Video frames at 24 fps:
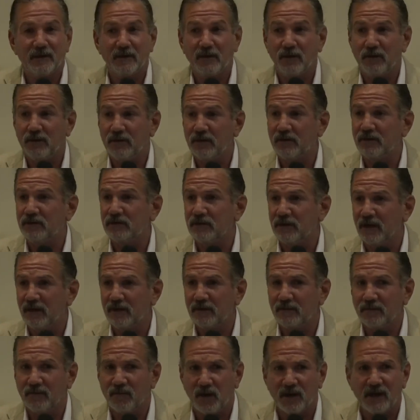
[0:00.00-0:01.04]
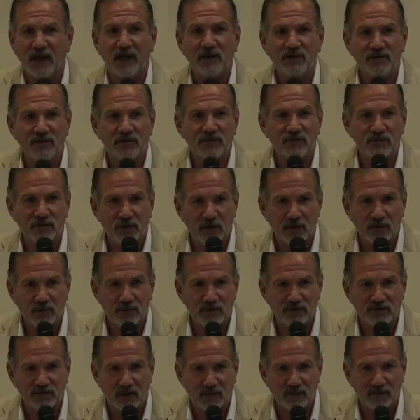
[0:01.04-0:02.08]
holy shit. What I just saw
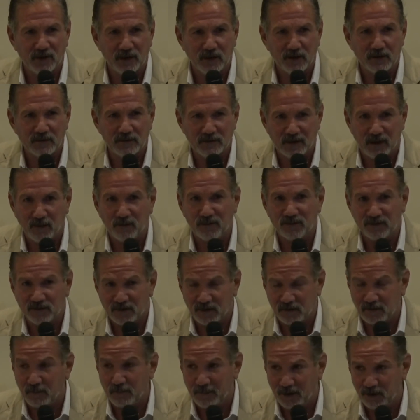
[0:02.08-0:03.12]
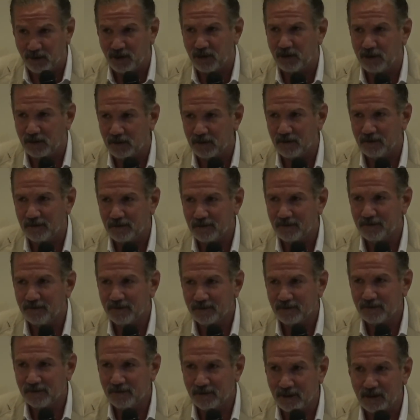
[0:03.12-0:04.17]
was something that was a miracle,
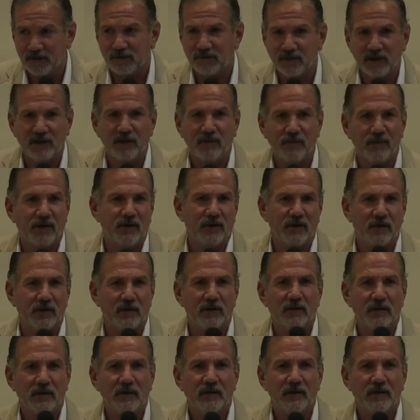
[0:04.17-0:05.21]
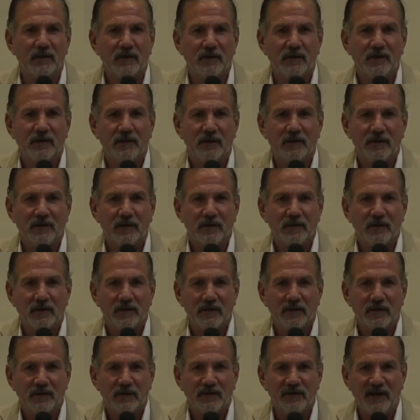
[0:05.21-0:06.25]
literally a miracle.
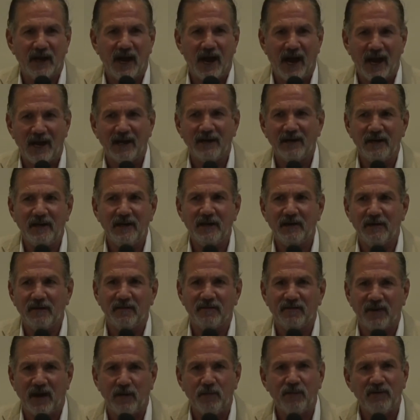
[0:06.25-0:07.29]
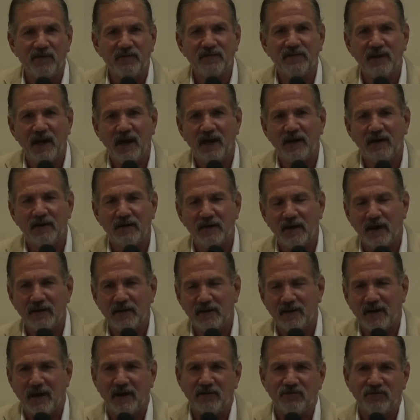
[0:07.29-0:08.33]
The agony, if I would have taken,
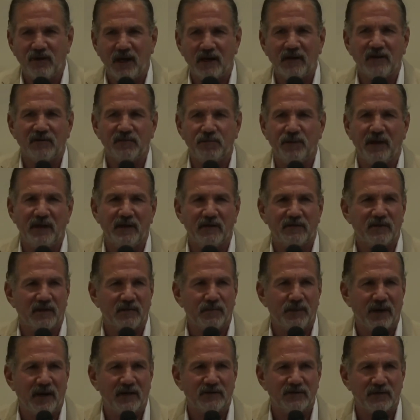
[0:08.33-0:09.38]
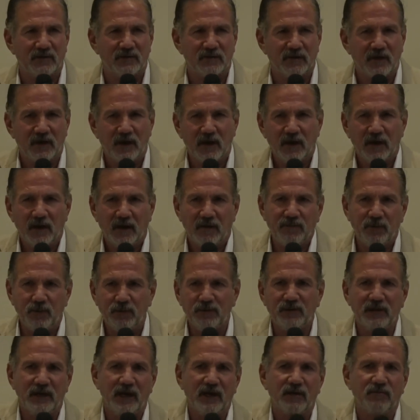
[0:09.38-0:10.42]
I try to explain this to the patients, if you were
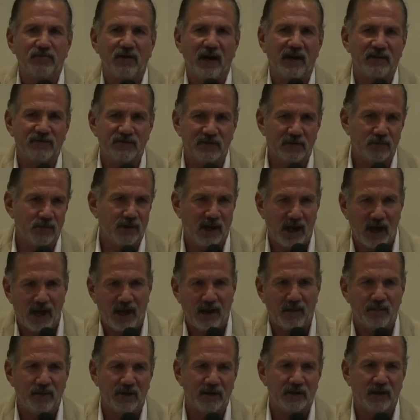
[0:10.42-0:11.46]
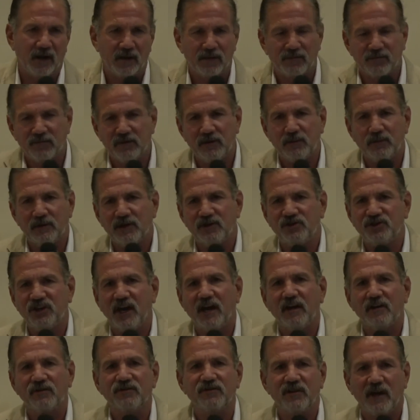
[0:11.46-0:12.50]
to get arrested with a habit and I threw you in a
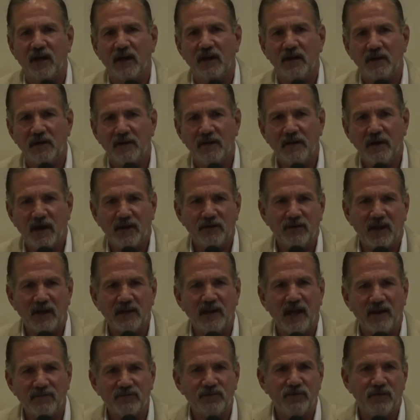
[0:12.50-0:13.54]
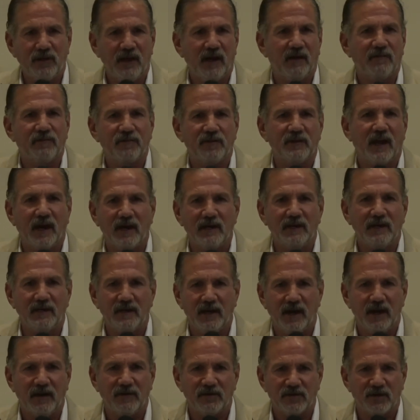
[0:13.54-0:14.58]
jail cell and they left you there for 90
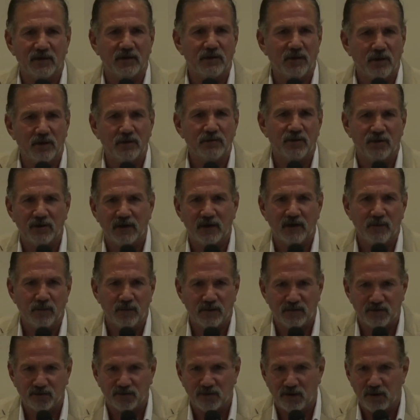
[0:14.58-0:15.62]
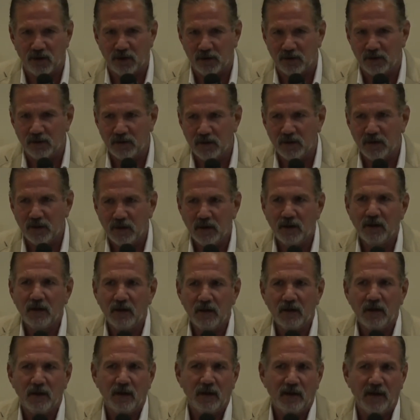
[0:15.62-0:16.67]
days in a cold turkey withdrawal,
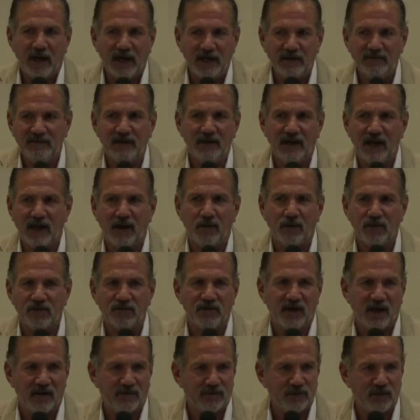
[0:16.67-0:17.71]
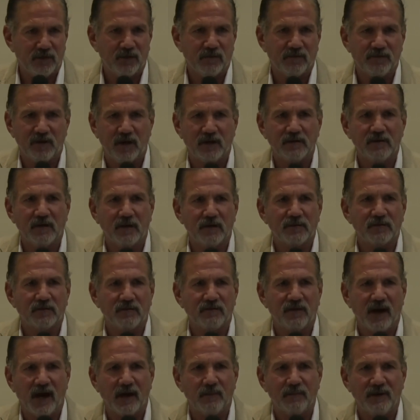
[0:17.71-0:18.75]
18 hours after your flood dose of
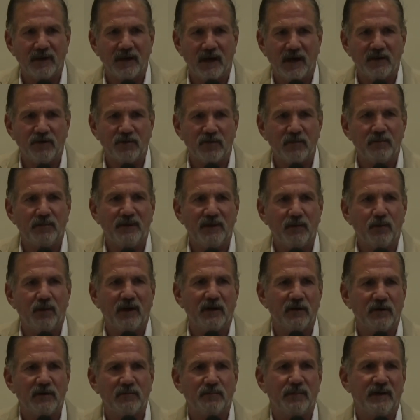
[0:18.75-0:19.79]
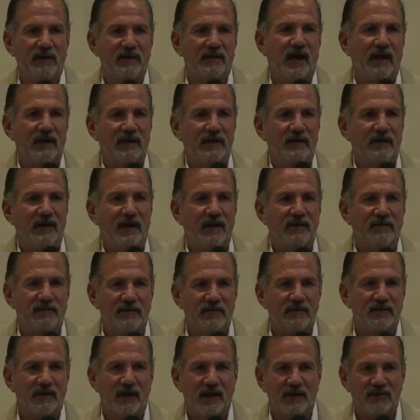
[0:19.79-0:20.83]
Ibogaine, you'll be where you'd be 90 days
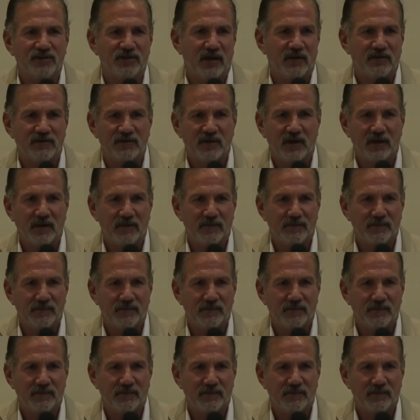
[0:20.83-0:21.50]
into that jail cell.